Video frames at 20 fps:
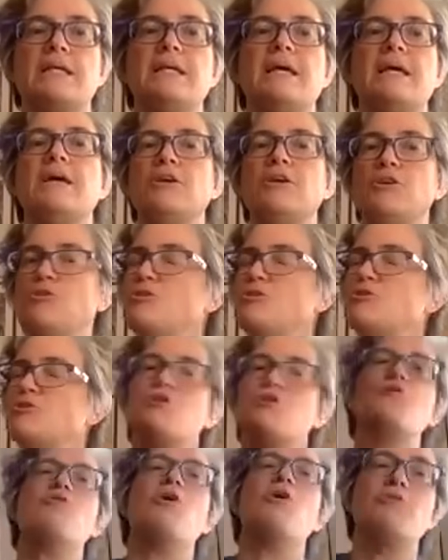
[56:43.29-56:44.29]
you can do your
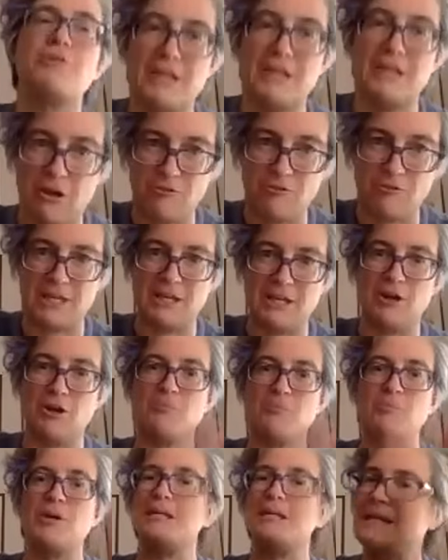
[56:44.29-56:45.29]
own thing over here,
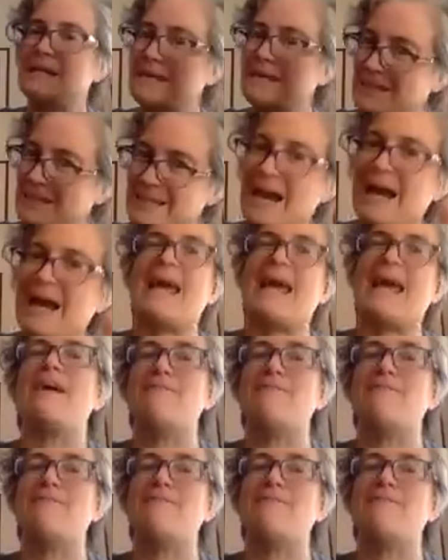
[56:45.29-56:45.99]
but you, you gotta have